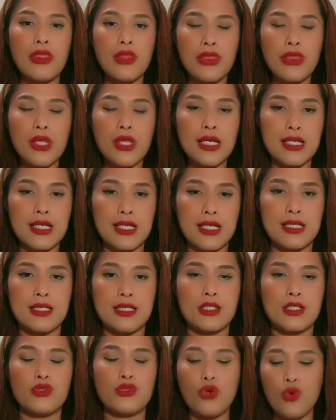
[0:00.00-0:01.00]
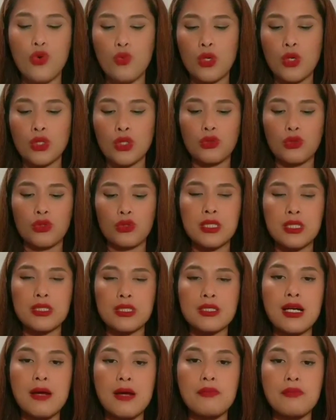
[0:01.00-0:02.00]
the thing is you don't want to
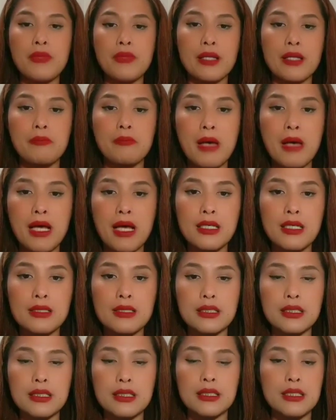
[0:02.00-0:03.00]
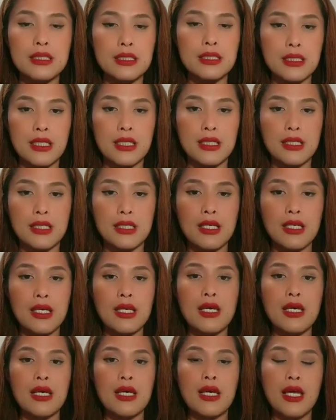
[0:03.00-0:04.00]
disrupt that balance in the skin,
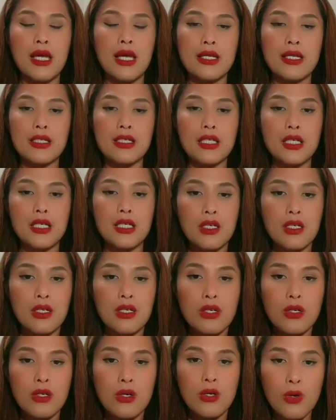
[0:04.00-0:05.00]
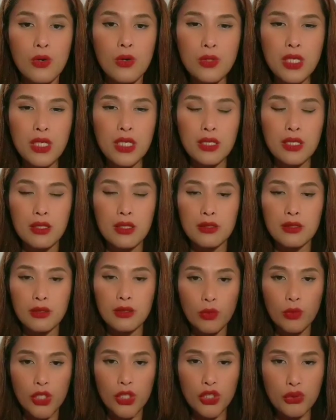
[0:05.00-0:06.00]
and only
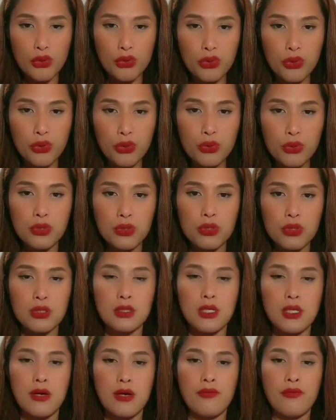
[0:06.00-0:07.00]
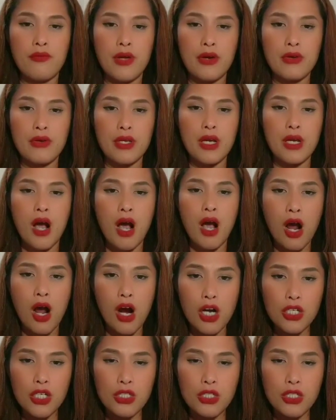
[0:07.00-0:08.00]
when you use a very
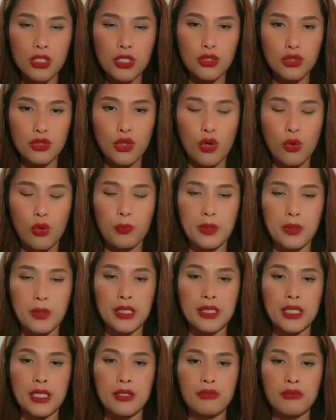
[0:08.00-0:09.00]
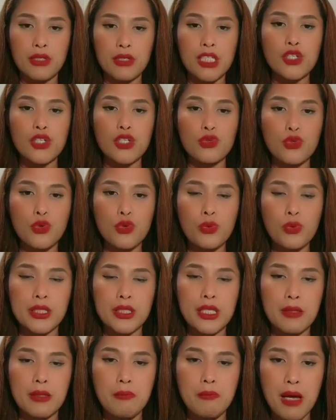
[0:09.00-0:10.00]
harsh soap, it can really
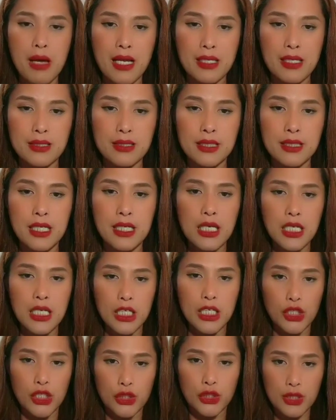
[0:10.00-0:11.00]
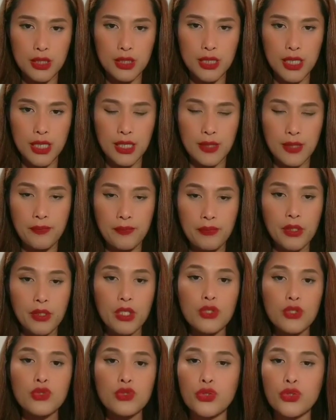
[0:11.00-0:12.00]
ruin that balance in your skin.
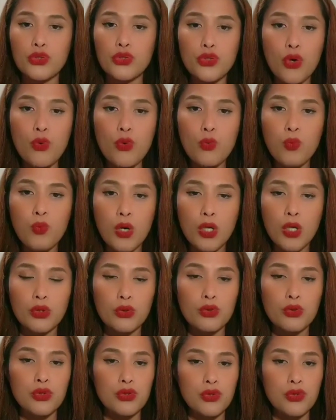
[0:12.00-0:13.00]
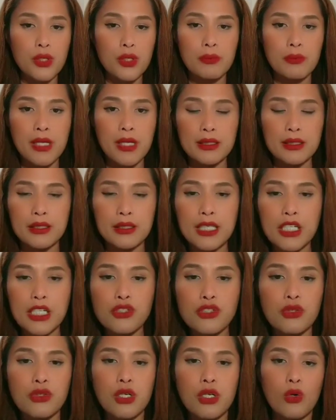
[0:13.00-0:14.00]
So you don't want to strip that
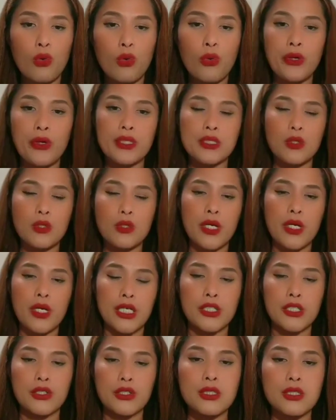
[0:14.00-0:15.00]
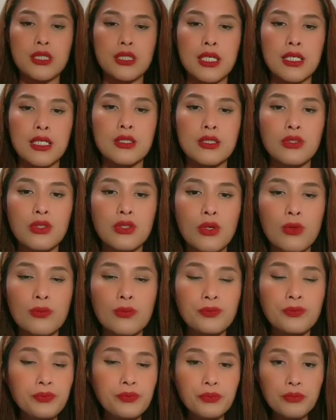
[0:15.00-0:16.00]
natural oils away in your skin.
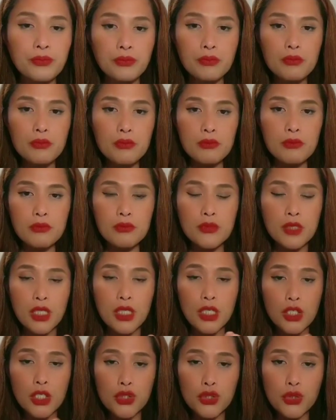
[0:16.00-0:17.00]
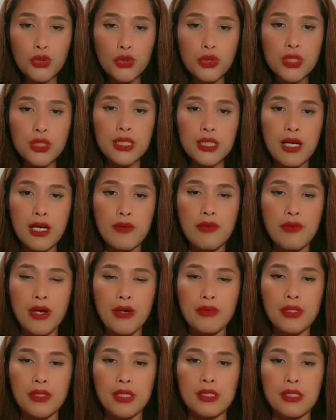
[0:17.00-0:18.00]
So choosing a
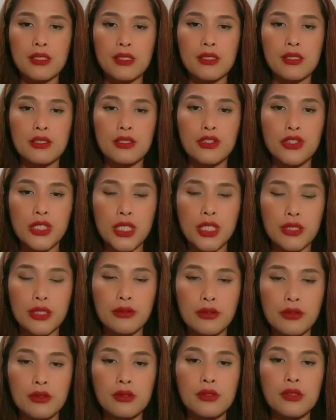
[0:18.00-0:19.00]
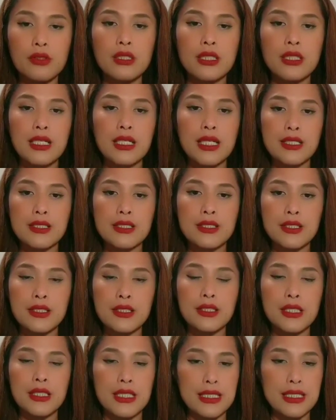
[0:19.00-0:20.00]
very gentle
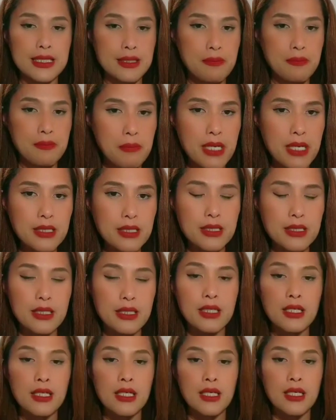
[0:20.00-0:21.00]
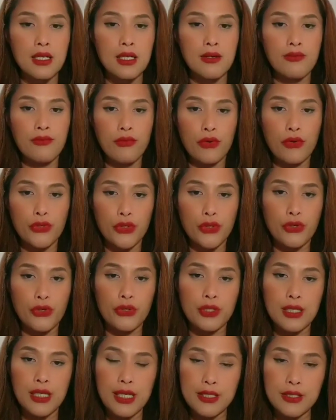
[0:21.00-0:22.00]
cleanser is a must for
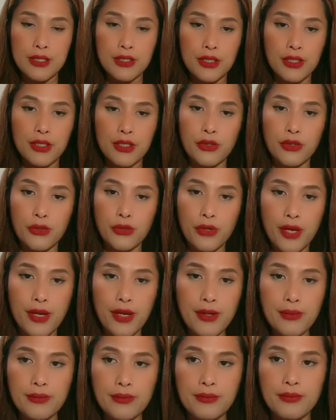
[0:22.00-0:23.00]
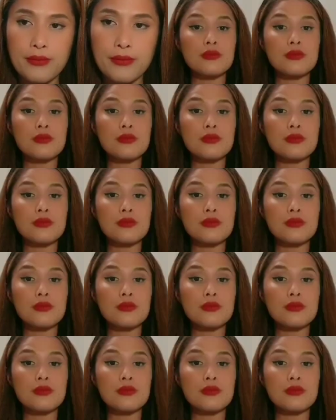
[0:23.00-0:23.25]
your cleanser. Okay,